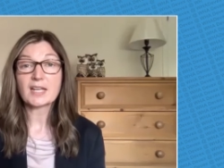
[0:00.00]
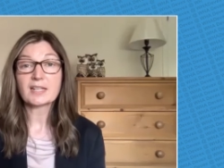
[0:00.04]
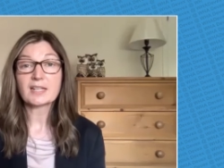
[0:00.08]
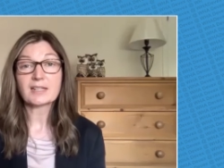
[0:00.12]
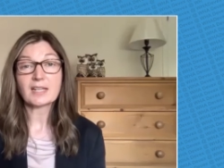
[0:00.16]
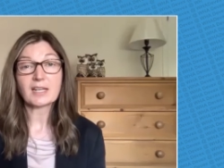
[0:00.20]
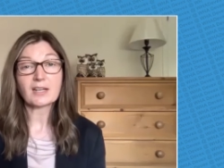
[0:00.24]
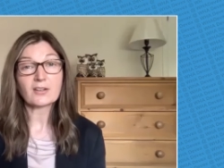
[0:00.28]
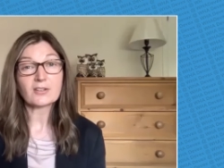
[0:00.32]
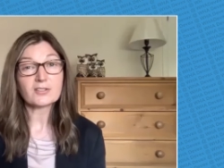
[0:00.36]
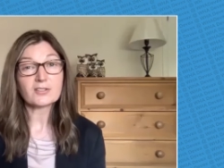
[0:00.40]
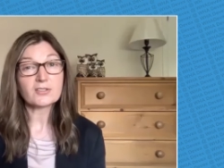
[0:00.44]

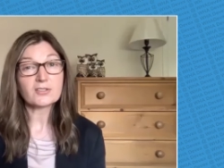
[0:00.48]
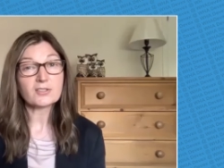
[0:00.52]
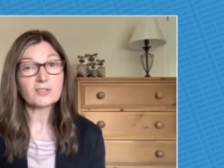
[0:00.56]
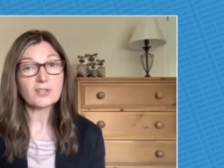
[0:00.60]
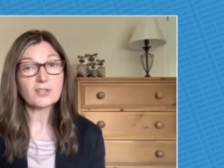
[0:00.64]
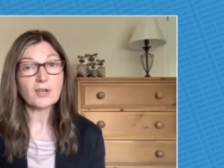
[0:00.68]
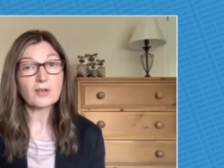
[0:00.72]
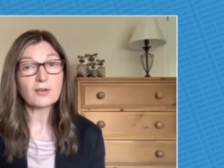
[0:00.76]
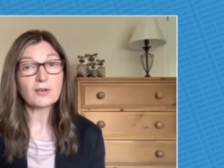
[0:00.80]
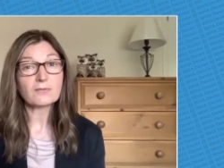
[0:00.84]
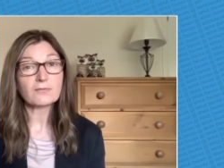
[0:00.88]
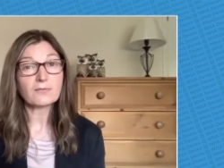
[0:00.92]
they are
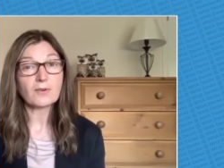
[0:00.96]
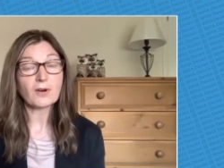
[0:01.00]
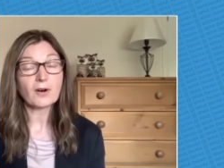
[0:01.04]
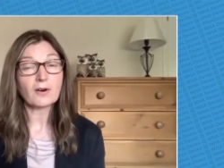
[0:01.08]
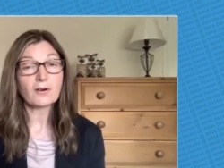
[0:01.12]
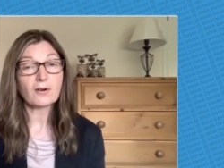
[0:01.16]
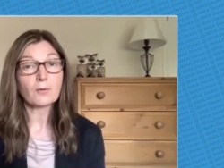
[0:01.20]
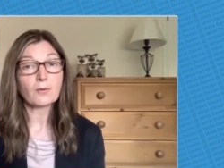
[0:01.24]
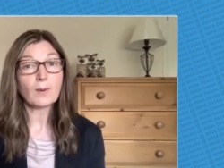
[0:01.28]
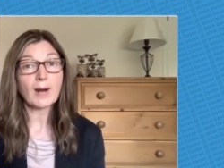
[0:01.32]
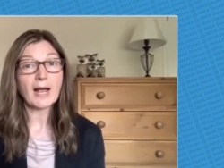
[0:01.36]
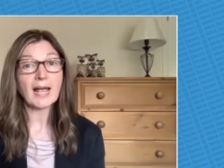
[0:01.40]
so
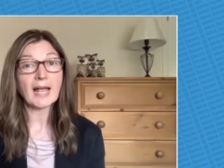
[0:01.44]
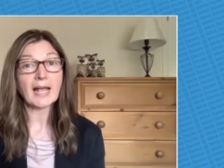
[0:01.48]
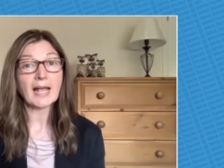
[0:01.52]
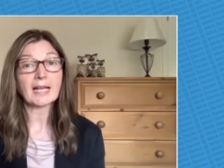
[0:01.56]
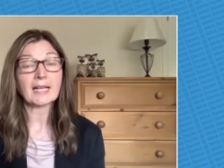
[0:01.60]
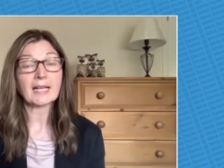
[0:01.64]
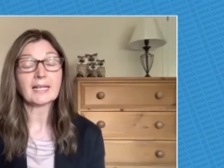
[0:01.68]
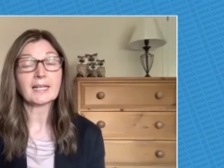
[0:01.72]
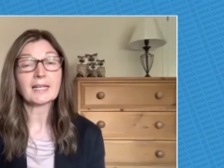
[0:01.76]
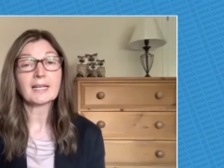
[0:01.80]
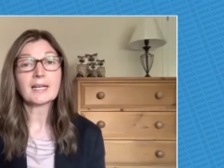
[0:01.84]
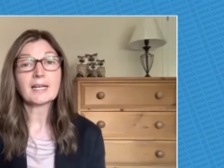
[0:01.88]
far
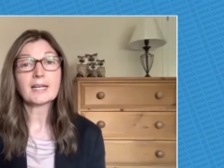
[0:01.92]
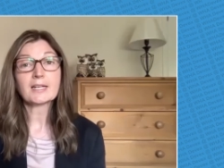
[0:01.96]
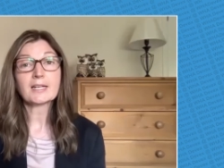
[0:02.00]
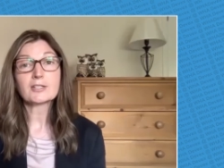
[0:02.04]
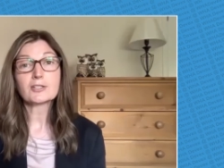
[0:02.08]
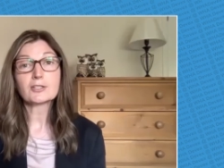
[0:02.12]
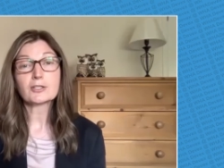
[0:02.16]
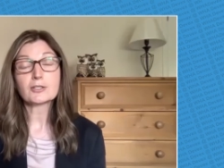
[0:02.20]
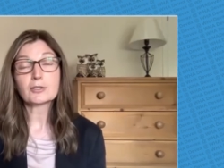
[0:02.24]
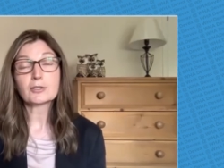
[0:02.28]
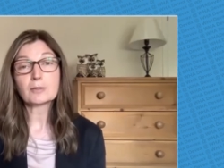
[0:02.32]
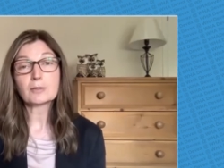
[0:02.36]
away
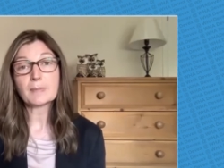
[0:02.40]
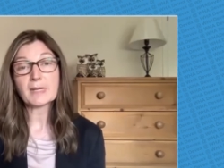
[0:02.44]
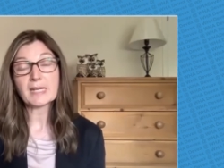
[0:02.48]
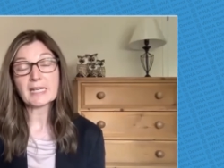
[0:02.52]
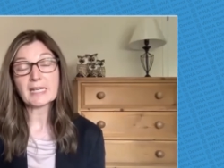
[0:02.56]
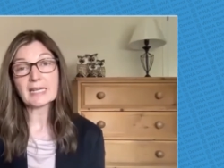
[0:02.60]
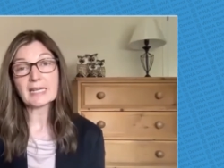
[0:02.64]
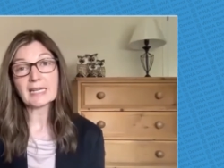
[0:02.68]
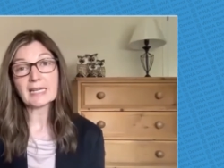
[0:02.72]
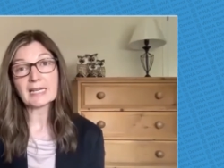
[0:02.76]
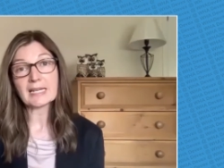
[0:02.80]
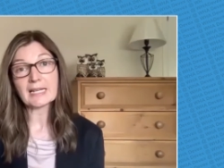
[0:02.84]
to
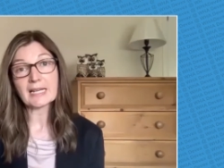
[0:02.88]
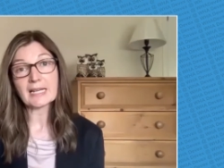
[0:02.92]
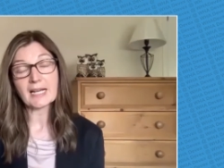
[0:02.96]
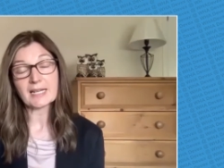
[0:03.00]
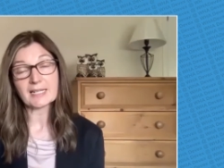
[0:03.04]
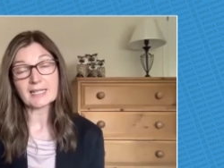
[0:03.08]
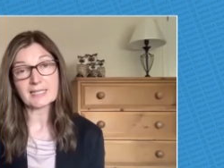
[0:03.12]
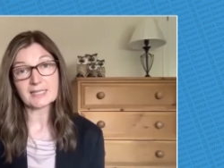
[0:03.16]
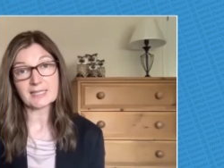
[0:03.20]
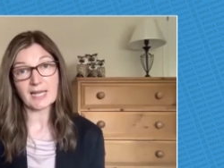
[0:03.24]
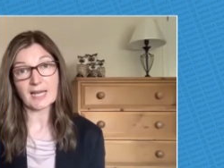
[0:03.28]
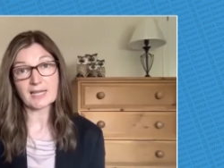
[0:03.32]
being
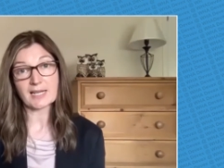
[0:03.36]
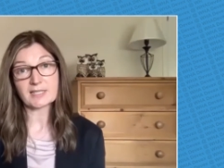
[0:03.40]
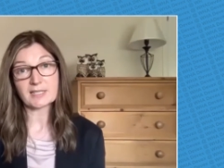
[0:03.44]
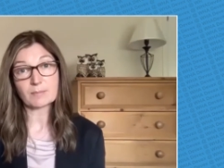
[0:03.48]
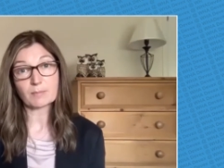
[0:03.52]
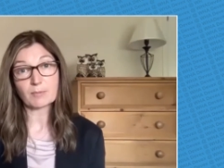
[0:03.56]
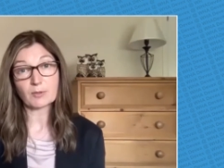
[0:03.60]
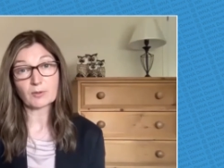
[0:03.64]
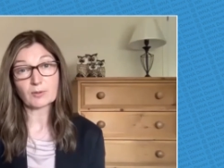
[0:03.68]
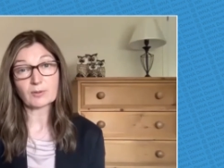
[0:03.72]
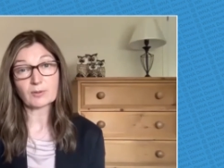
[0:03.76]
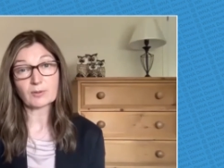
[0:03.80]

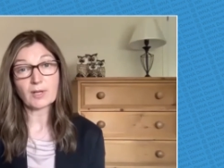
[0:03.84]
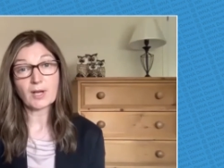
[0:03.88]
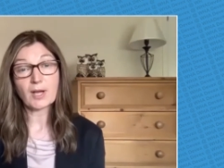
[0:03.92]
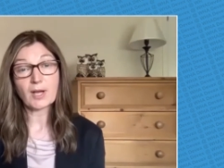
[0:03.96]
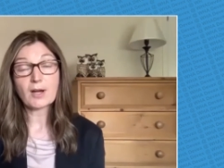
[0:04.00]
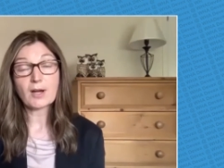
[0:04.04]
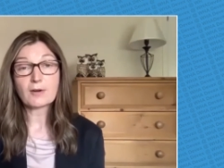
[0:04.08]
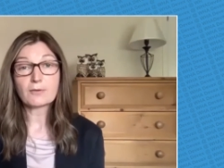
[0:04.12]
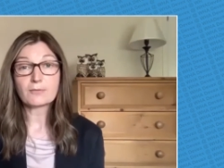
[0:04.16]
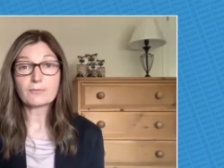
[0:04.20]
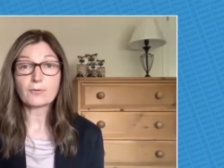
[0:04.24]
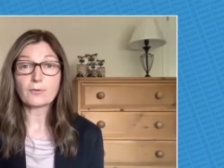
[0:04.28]
accessible
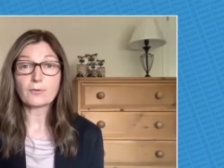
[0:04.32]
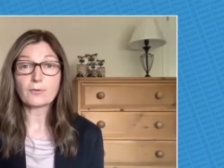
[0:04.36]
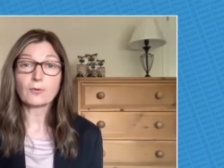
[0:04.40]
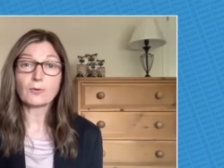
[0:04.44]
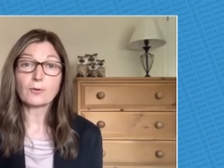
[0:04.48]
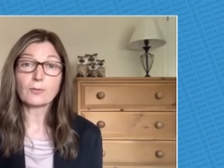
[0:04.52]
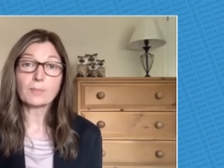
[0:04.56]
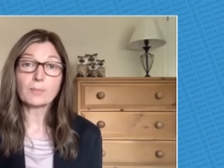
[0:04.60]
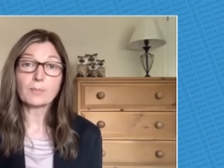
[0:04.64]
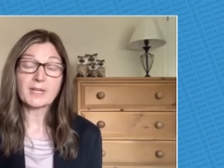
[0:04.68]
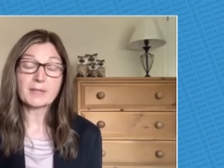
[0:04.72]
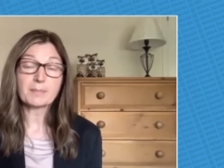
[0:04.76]

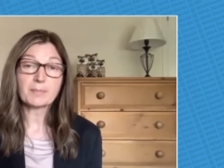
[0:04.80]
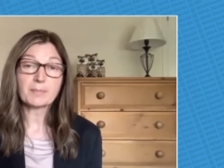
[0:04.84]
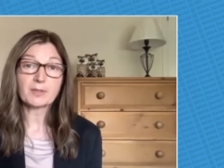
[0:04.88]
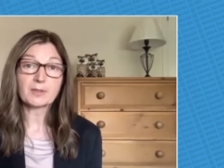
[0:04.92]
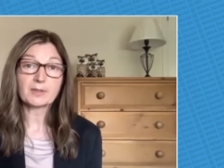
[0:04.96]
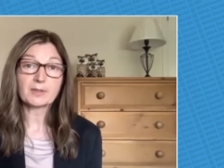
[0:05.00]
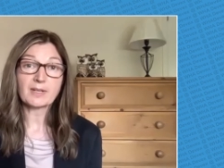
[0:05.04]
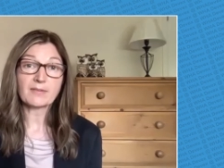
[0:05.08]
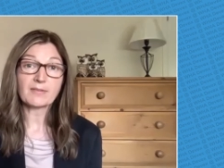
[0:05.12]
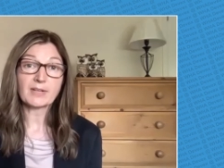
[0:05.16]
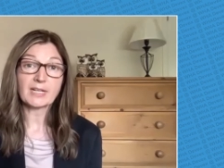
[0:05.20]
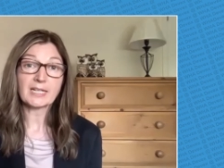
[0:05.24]
for people
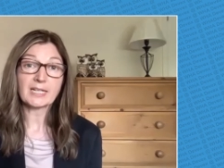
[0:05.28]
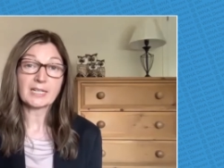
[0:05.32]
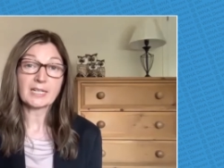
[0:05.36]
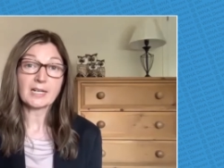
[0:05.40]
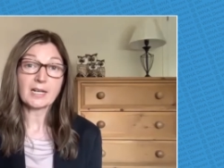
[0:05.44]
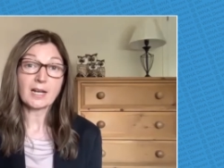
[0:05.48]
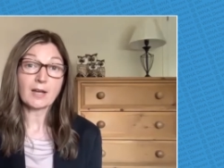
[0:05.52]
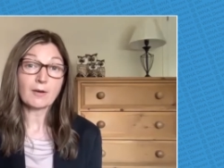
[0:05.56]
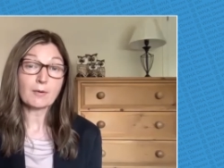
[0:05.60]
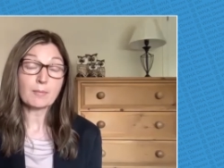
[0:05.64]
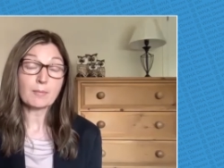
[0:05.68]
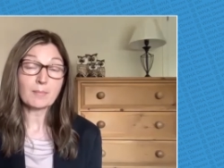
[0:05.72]
living in
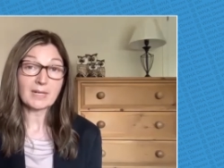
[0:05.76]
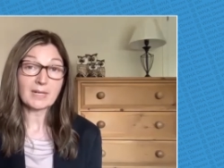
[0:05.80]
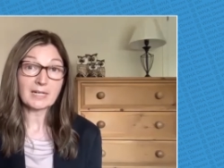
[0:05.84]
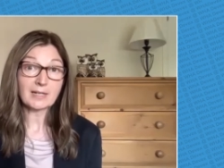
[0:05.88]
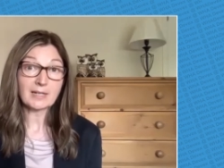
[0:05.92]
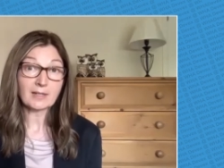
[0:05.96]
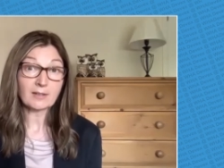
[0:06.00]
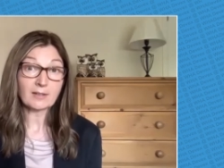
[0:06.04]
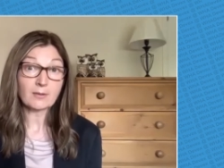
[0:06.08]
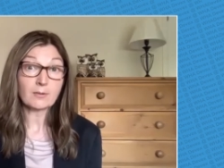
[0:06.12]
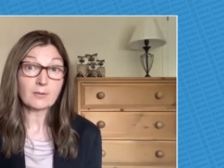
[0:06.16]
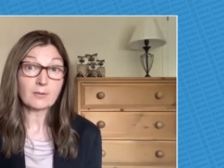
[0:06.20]
low and middle
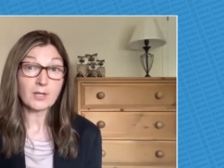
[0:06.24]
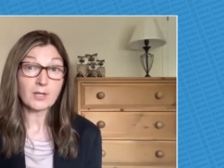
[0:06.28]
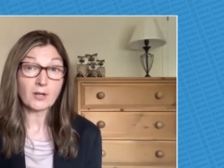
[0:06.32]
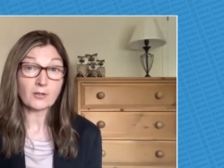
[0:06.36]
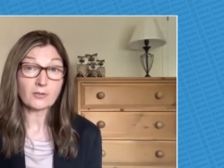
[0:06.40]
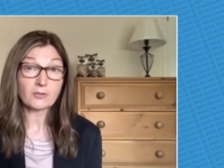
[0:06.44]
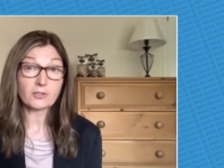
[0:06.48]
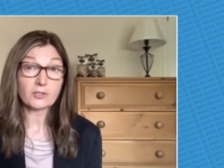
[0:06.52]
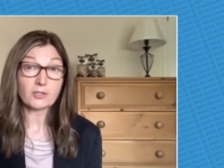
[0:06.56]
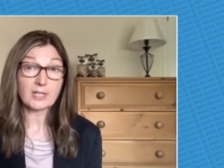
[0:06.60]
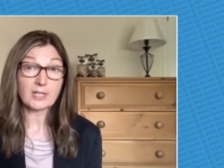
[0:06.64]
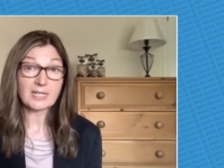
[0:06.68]
income
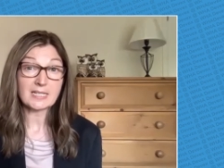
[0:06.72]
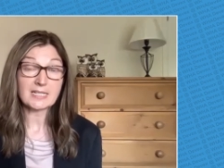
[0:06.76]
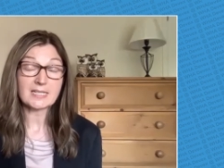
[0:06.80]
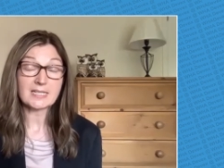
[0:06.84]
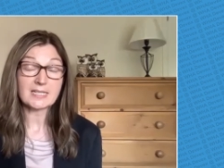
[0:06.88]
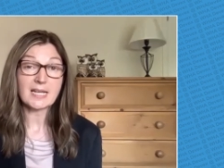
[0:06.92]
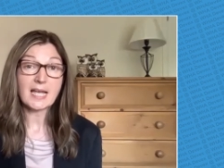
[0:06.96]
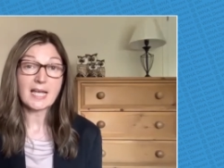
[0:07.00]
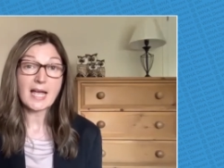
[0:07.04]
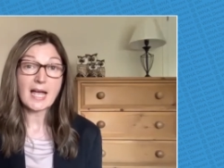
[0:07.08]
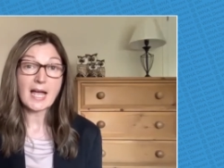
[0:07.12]
countries.